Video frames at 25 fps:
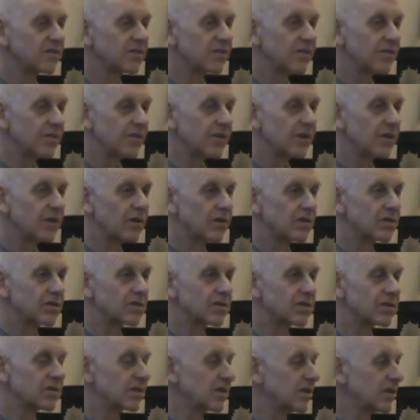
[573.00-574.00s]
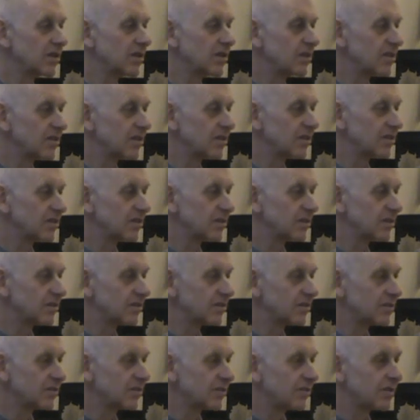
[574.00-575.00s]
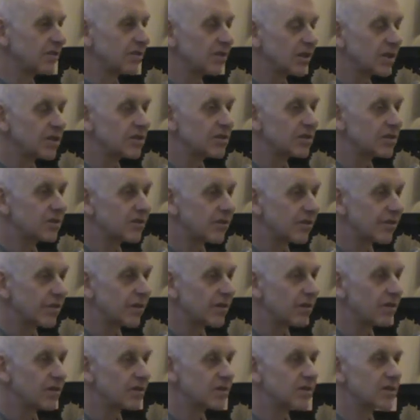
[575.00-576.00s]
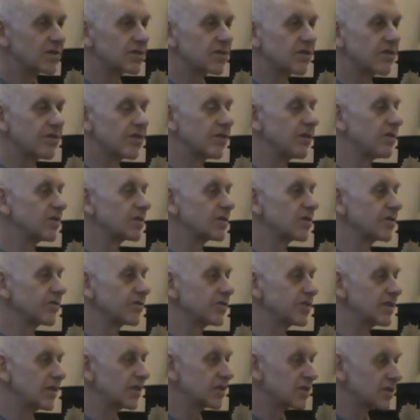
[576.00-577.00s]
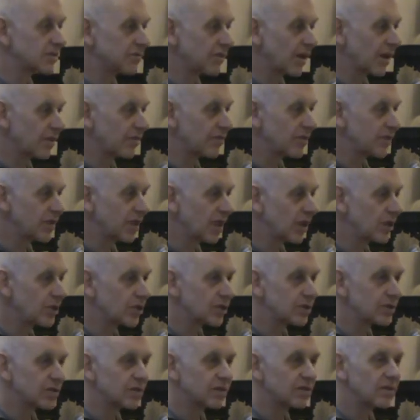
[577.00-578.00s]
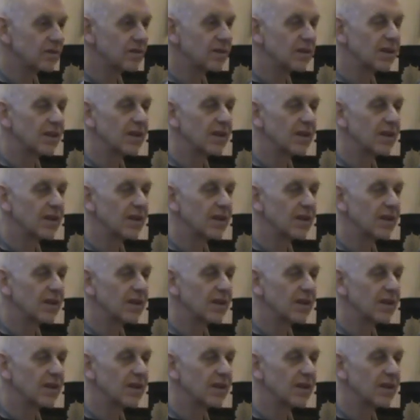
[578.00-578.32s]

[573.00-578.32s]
thoughts, lusty thoughts, thoughts of sense gratification,